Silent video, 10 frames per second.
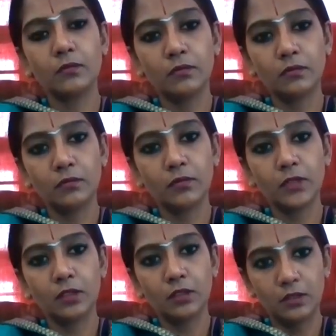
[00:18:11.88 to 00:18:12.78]

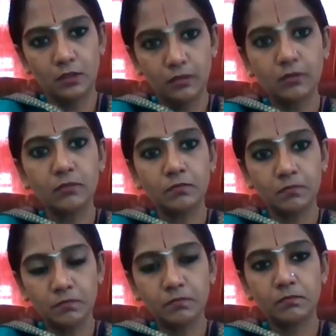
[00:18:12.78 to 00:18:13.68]

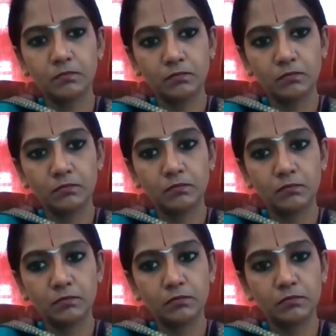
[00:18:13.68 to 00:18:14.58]

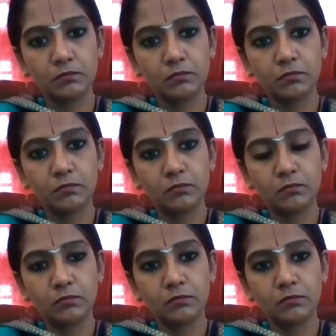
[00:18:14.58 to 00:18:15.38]
No words are spoken by the person on screen.